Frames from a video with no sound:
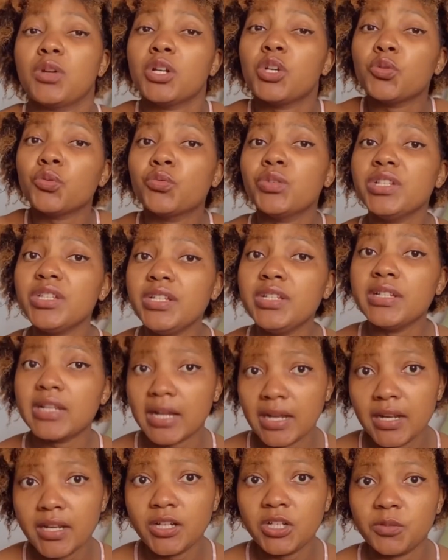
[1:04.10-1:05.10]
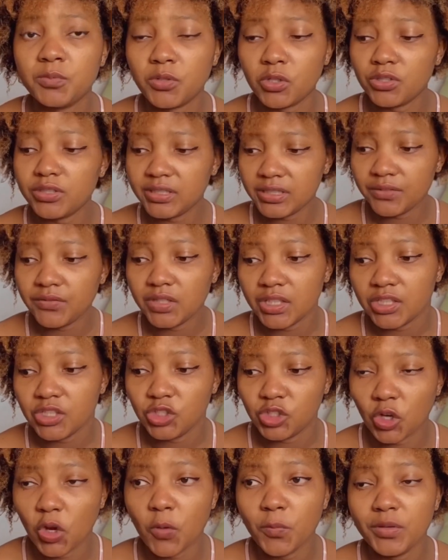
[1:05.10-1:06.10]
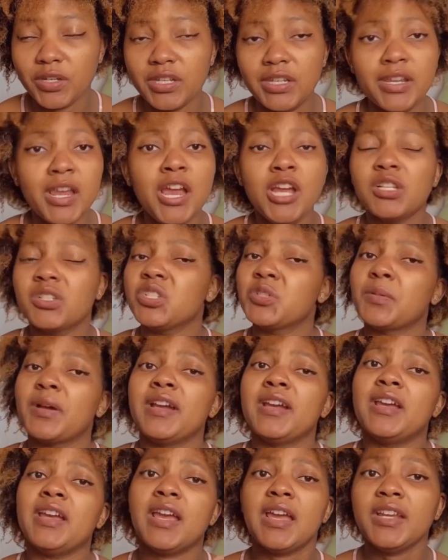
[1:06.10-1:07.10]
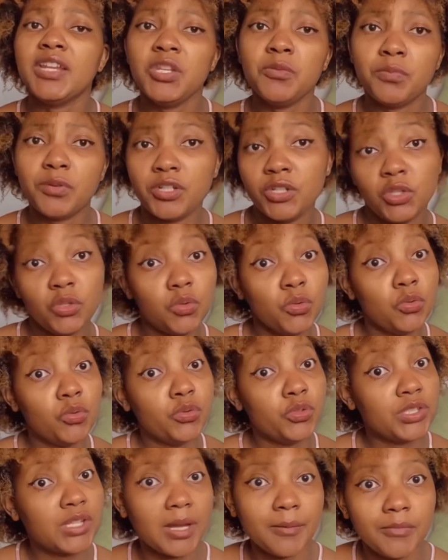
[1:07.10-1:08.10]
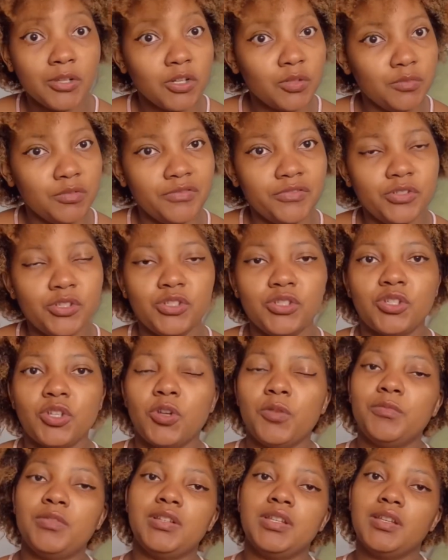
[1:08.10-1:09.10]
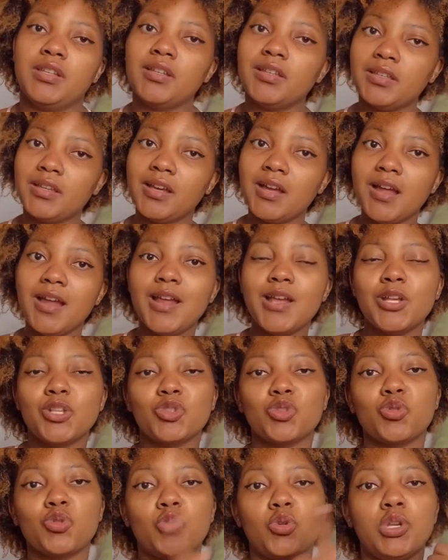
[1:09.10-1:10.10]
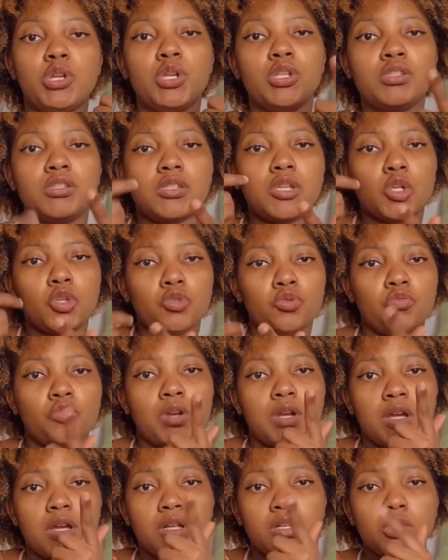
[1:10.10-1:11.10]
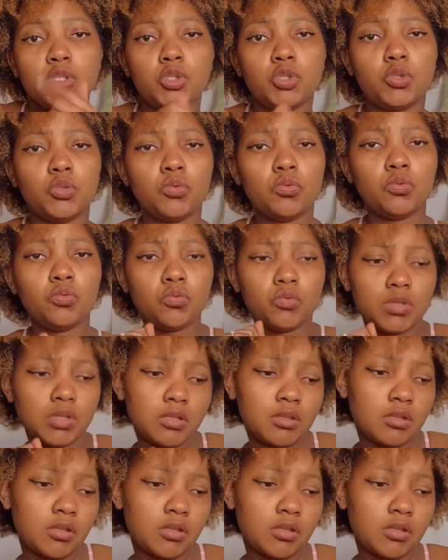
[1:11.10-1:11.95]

I really like about living in Germany to inspire anybody who's coming or moving to Germany. Yeah, so let's get right into it.